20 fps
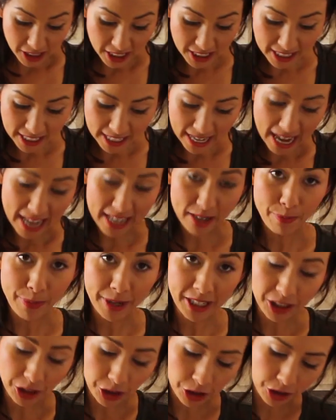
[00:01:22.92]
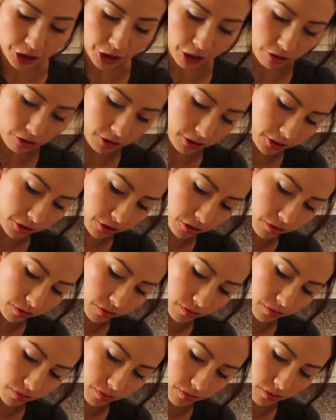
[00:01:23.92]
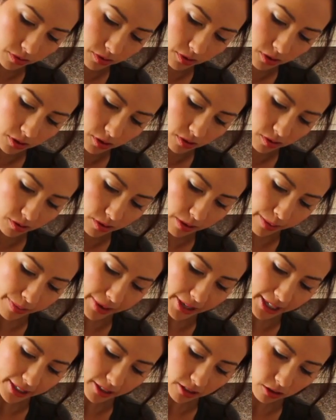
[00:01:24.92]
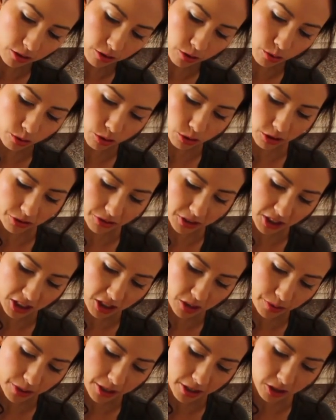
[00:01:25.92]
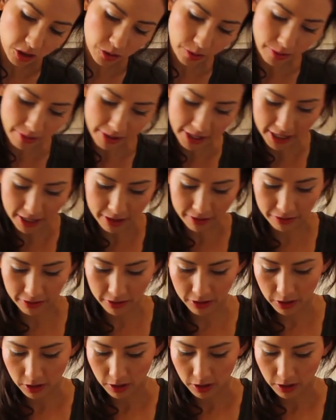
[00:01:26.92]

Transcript: I'm just going to add a pinch of salt, maybe like a quarter of a teaspoon is probably enough.